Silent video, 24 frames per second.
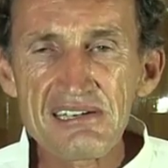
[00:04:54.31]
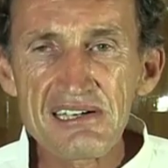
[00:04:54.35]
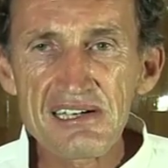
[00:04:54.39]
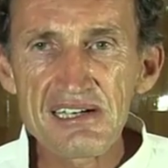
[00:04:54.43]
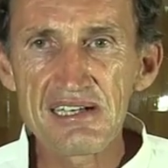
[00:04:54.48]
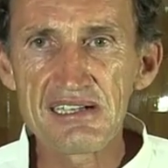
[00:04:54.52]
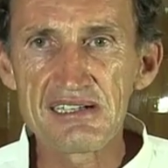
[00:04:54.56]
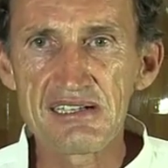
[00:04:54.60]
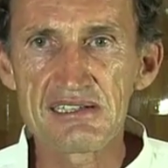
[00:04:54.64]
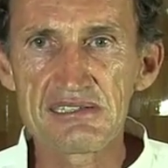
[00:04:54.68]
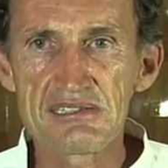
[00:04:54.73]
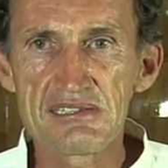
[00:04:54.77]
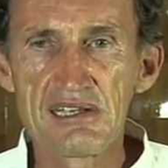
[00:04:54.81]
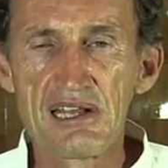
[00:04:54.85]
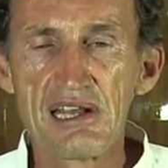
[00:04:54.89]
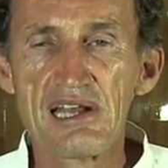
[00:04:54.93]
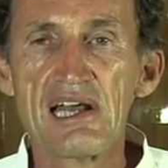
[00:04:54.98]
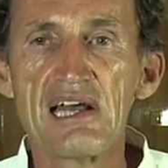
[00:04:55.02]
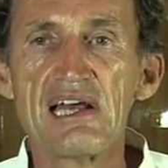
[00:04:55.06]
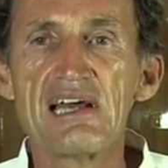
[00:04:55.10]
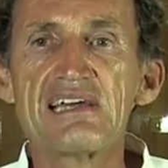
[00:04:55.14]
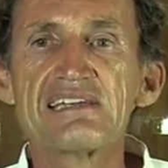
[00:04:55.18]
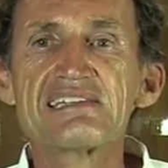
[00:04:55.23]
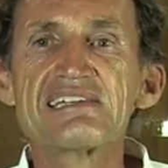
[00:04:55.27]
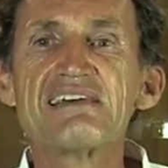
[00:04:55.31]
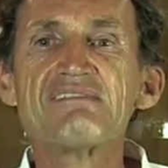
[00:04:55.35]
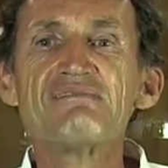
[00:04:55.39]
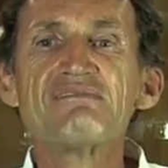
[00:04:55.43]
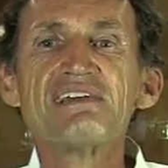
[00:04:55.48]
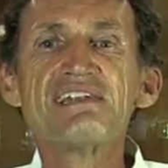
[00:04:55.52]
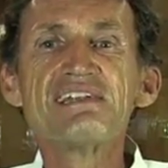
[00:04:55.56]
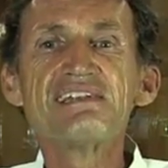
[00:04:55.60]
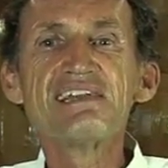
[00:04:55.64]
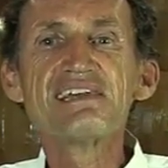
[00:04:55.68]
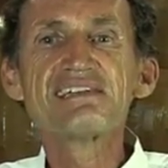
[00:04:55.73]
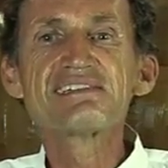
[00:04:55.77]
Read it. Then
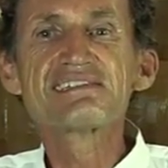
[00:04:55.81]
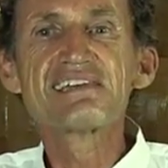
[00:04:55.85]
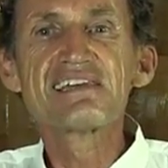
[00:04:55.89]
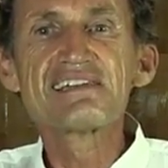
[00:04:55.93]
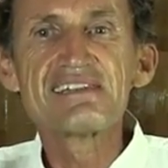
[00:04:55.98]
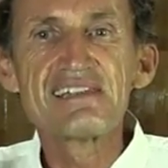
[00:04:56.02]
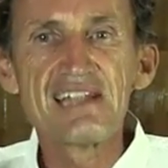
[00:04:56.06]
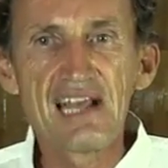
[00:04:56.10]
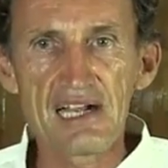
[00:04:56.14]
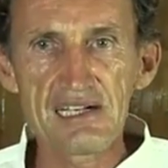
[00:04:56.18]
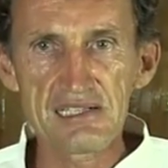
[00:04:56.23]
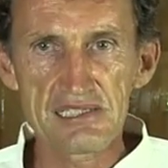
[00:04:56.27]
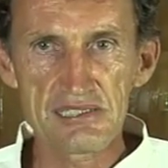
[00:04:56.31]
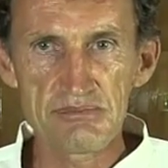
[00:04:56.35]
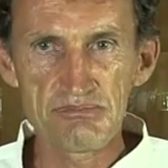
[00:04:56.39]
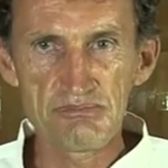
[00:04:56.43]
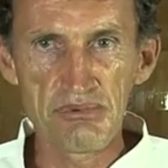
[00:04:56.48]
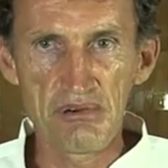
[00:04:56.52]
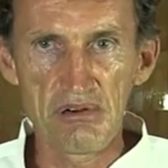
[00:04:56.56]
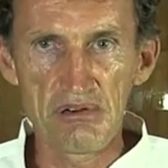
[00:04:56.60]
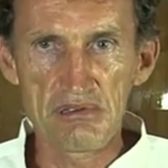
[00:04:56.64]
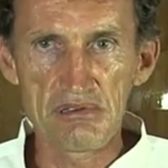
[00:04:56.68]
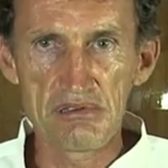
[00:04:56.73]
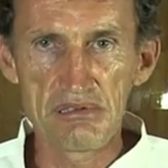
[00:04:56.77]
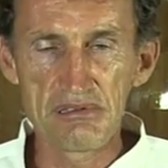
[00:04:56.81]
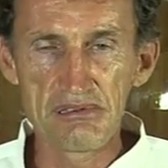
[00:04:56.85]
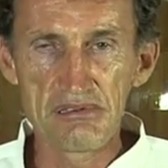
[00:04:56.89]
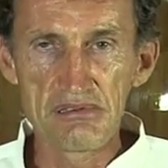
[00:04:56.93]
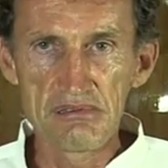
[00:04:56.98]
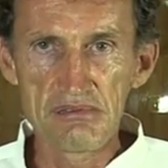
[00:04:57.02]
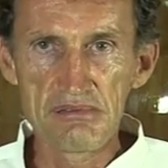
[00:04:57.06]
we need the next book.